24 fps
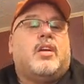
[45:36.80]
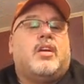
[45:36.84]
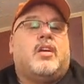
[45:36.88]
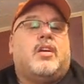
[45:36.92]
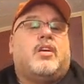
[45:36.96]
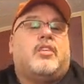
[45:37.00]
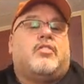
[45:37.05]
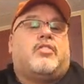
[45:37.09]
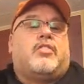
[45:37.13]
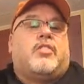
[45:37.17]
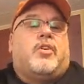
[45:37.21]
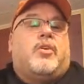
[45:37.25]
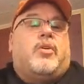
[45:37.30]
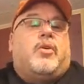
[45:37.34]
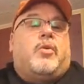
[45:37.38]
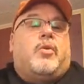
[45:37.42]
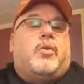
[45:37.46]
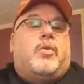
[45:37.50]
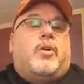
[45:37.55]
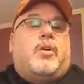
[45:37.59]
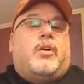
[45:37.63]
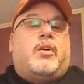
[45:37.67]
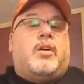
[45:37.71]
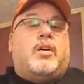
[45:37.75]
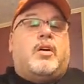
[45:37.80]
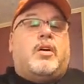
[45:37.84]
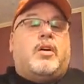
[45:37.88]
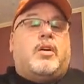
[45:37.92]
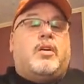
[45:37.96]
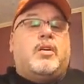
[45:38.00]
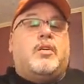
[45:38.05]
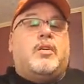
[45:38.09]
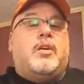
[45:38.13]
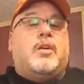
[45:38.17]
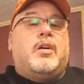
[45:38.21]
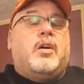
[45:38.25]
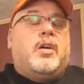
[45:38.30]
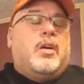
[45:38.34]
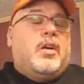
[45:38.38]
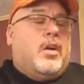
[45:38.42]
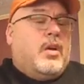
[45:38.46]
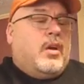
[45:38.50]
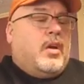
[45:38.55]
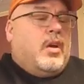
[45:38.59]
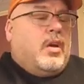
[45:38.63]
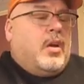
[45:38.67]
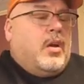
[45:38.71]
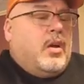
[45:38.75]
So
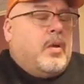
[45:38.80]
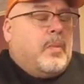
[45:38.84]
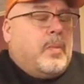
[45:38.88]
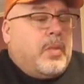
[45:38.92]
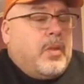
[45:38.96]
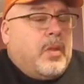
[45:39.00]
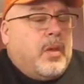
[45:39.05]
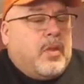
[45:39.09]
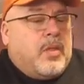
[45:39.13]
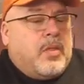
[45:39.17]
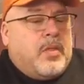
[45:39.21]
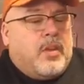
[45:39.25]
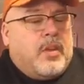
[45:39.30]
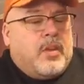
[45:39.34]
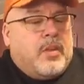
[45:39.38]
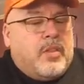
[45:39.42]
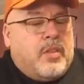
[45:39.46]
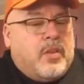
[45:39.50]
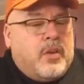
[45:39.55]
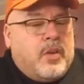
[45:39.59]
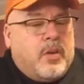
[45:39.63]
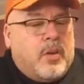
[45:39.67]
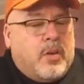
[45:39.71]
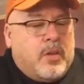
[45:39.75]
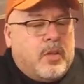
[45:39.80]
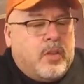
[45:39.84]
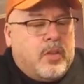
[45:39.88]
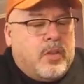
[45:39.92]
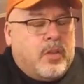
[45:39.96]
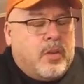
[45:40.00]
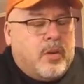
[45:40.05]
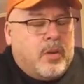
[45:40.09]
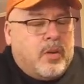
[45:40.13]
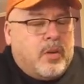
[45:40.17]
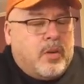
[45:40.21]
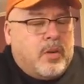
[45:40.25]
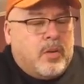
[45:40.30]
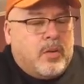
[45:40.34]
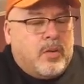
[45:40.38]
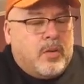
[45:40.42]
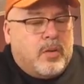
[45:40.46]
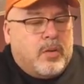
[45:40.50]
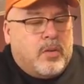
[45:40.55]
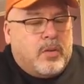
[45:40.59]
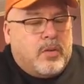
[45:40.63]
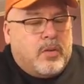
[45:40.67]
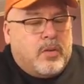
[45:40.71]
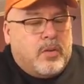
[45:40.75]
the
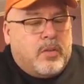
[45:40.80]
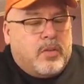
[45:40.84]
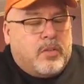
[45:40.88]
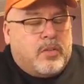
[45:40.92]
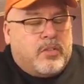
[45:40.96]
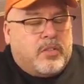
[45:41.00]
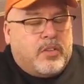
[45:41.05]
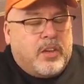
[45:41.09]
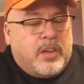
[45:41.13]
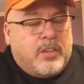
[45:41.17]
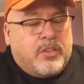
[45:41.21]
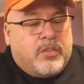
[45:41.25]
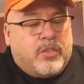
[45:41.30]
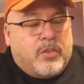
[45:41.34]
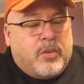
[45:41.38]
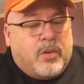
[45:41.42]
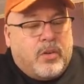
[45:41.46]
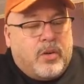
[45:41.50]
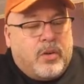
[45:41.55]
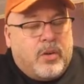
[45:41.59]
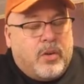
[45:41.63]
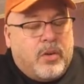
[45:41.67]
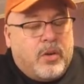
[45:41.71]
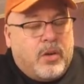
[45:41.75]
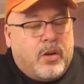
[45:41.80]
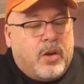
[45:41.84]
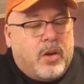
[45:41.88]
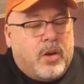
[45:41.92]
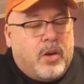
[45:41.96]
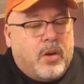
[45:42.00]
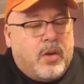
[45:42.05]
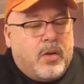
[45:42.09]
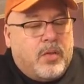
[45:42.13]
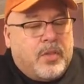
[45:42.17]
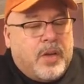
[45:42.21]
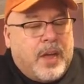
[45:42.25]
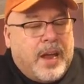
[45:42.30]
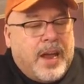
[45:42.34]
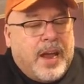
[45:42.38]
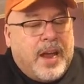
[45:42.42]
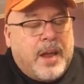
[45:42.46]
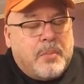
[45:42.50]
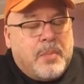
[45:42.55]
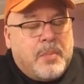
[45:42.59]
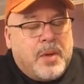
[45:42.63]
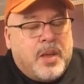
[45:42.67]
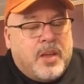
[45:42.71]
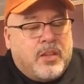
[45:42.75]
sensor, the
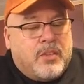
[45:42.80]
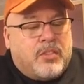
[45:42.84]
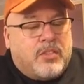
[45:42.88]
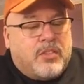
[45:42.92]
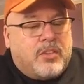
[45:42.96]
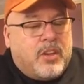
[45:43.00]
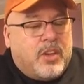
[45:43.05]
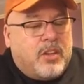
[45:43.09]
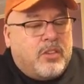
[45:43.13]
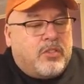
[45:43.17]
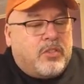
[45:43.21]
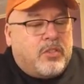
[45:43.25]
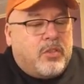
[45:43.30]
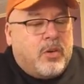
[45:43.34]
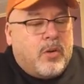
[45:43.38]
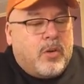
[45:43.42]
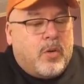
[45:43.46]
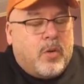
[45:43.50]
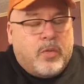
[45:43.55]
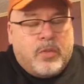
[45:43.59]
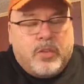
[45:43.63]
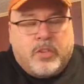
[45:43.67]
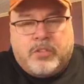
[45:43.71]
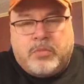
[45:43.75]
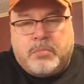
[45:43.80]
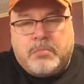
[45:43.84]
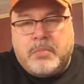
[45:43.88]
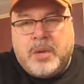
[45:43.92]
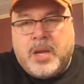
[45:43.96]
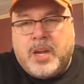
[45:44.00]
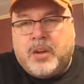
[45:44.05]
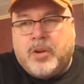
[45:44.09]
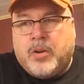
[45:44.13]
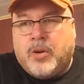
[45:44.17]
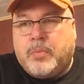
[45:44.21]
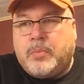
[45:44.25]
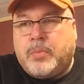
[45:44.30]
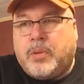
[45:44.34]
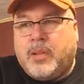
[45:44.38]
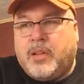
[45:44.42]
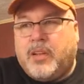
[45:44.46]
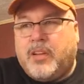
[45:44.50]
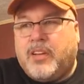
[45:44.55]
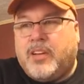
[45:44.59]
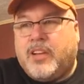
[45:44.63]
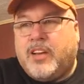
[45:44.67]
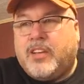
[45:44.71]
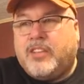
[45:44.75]
ambient sensor on this meter
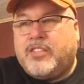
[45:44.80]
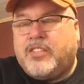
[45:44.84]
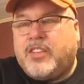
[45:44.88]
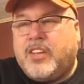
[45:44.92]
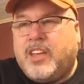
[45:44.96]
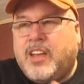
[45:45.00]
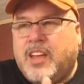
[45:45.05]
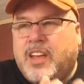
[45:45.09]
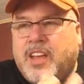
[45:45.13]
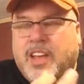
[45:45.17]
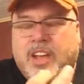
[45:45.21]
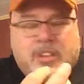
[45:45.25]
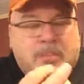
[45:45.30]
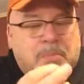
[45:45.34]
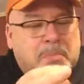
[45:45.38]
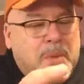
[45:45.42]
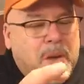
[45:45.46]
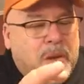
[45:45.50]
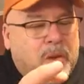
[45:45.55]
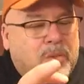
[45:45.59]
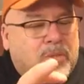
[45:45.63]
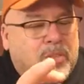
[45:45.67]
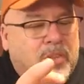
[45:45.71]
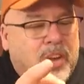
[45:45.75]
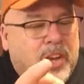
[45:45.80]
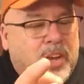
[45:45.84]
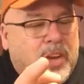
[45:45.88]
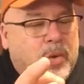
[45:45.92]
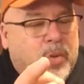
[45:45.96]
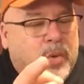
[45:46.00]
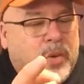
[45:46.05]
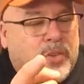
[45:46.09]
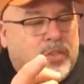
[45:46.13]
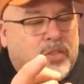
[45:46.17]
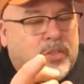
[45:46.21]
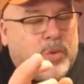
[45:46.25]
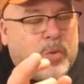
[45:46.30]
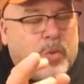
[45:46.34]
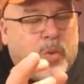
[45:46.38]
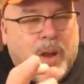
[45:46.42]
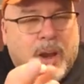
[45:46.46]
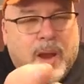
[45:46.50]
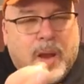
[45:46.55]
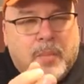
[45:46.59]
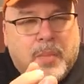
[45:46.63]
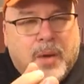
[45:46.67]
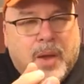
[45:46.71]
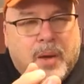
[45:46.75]
plus is built into a
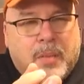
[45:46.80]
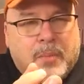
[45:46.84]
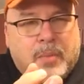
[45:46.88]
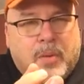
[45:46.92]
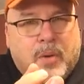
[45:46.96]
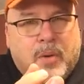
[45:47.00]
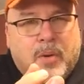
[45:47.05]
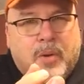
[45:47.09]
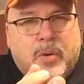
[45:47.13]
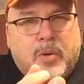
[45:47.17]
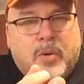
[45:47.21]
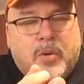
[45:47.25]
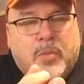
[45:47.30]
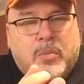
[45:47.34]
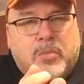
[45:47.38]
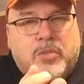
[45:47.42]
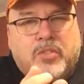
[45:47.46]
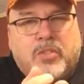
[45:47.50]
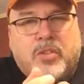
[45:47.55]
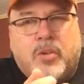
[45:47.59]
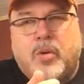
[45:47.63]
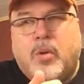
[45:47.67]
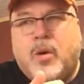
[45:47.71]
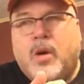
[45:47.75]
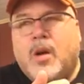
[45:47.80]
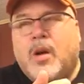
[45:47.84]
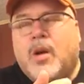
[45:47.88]
ceramic probe. So